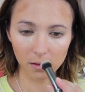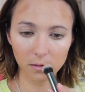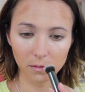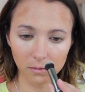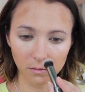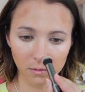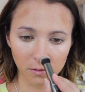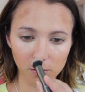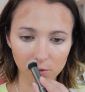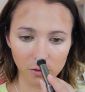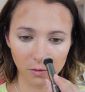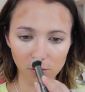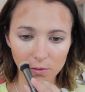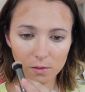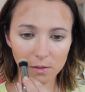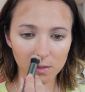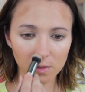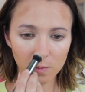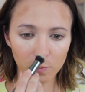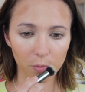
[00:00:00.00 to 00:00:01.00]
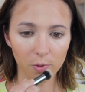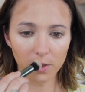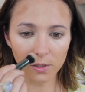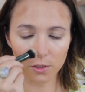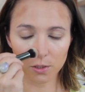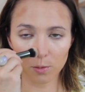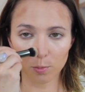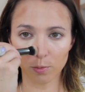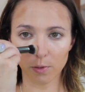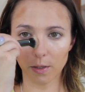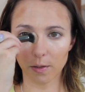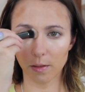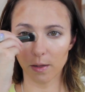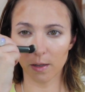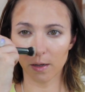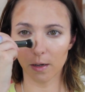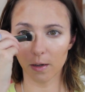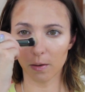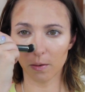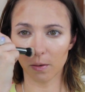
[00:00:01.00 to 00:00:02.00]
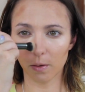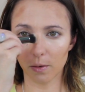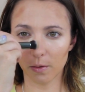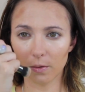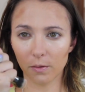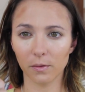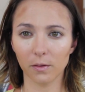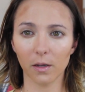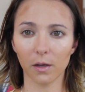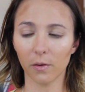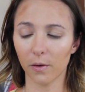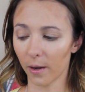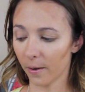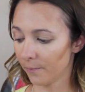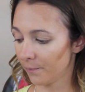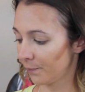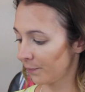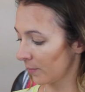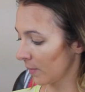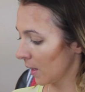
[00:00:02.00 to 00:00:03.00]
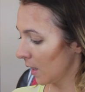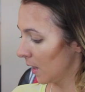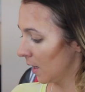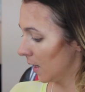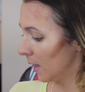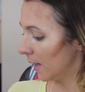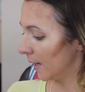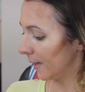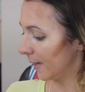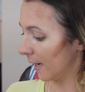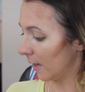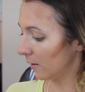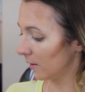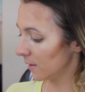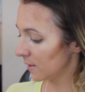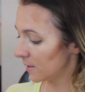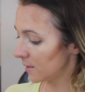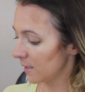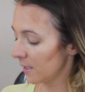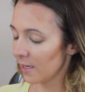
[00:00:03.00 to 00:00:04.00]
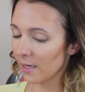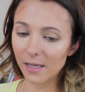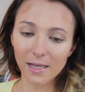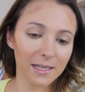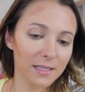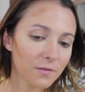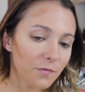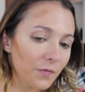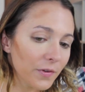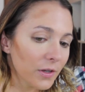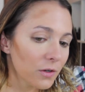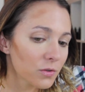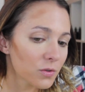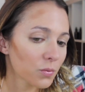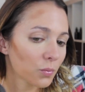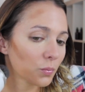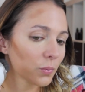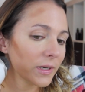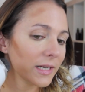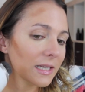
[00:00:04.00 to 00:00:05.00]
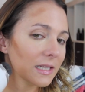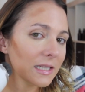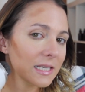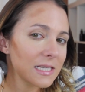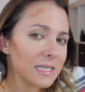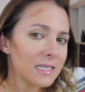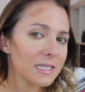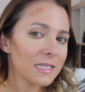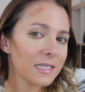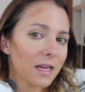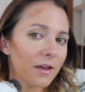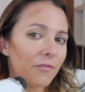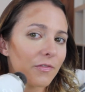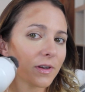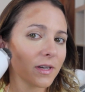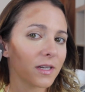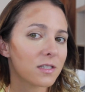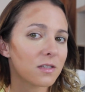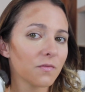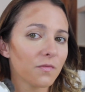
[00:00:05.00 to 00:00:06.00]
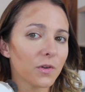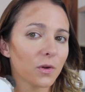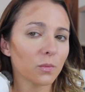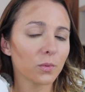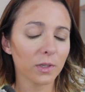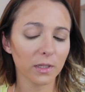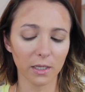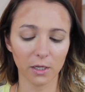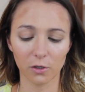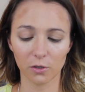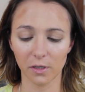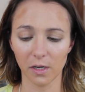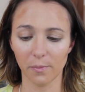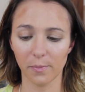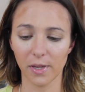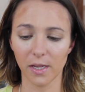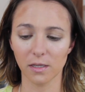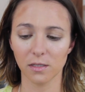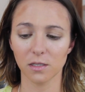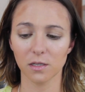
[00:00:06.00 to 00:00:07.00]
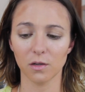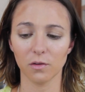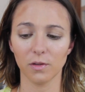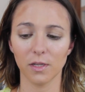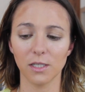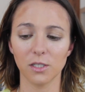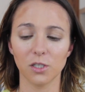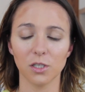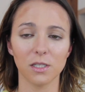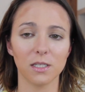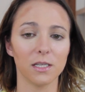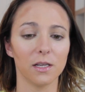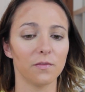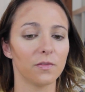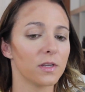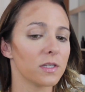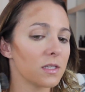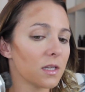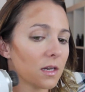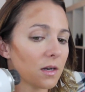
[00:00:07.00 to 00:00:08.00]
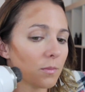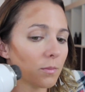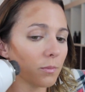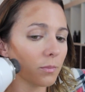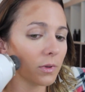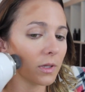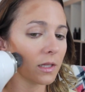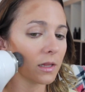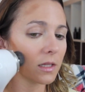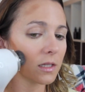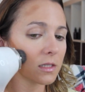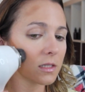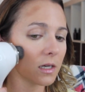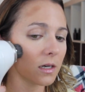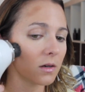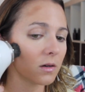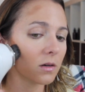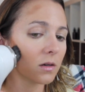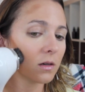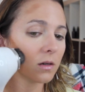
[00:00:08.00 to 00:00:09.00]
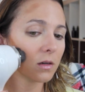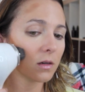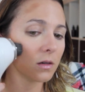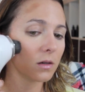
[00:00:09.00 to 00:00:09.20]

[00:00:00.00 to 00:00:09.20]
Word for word: I'll just use this brush to blend that out. Okay. Now let's see, it feels really stiff. It doesn't feel really creamy. So let's just see if this can blend this out.